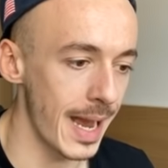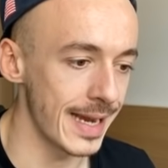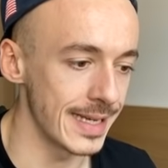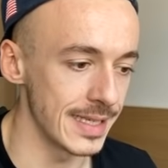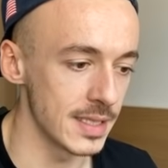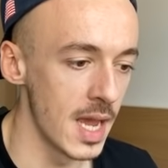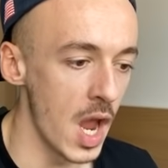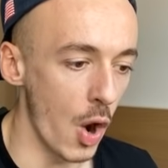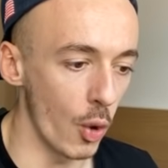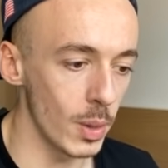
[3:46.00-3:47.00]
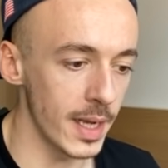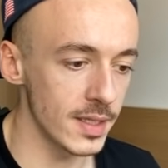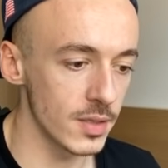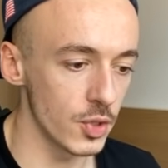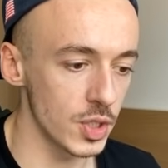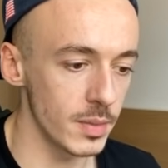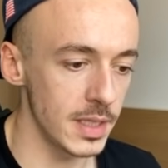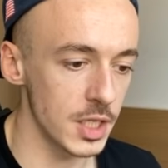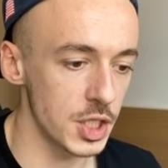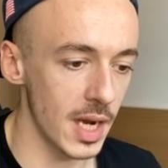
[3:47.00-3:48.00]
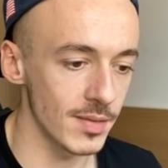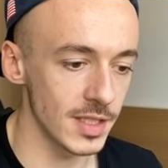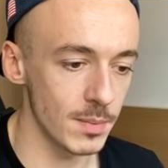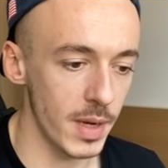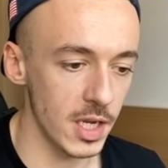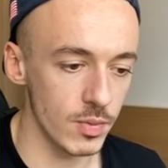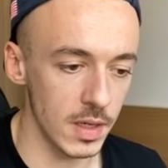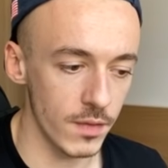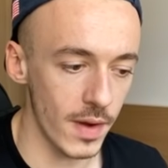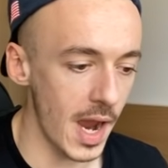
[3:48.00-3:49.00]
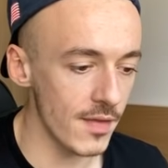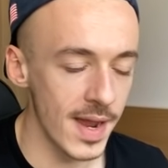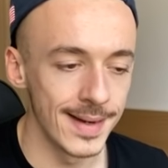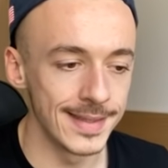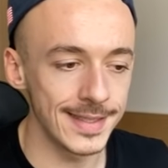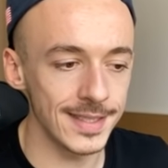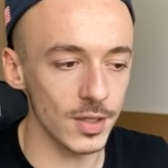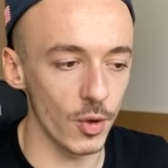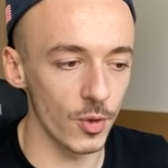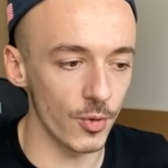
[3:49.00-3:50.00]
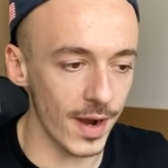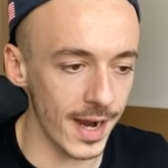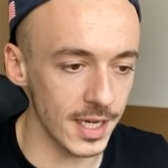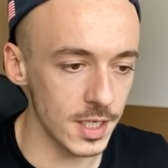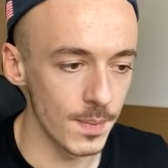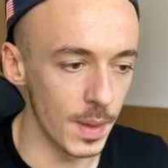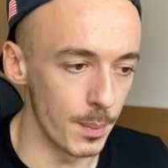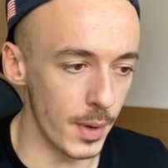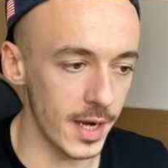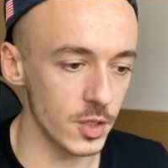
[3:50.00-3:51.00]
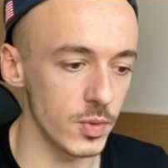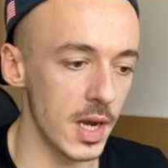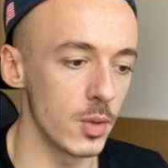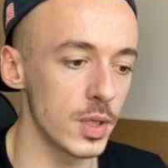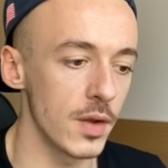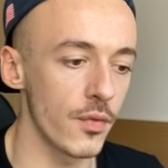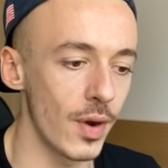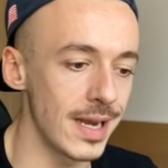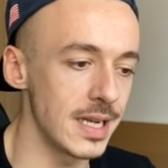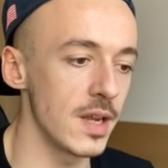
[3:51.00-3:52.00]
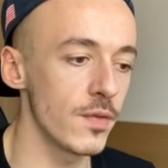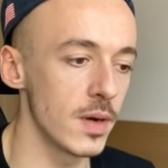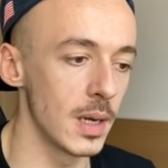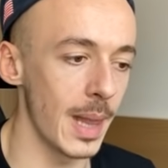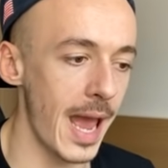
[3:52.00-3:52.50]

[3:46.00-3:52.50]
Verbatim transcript: like this. Online social media jobs that pay twenty-five dollars. This is all right, but we are looking for a different